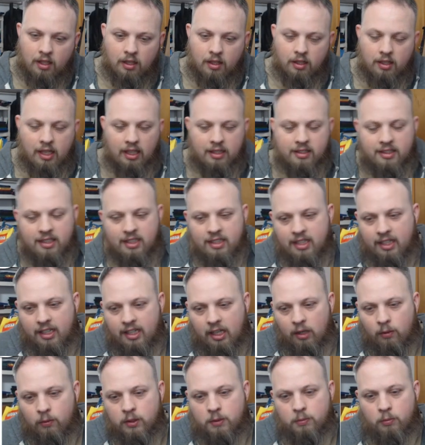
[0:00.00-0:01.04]
Now, the Z deck
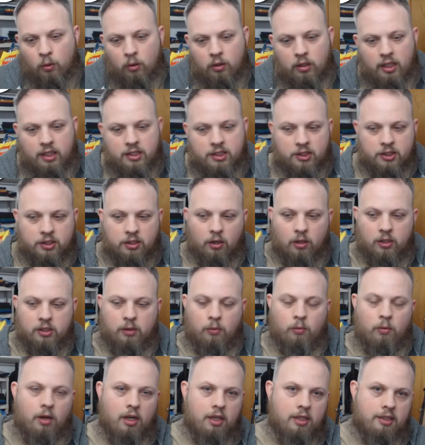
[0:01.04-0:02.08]
here was more or less just cards I
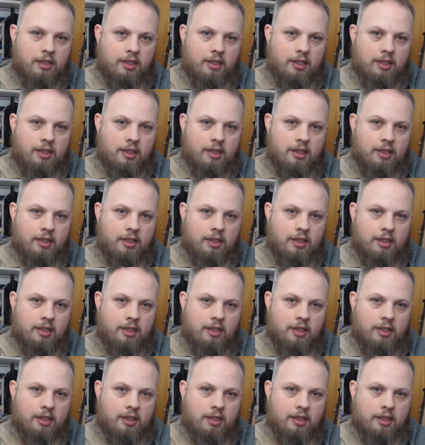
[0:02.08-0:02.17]
wanted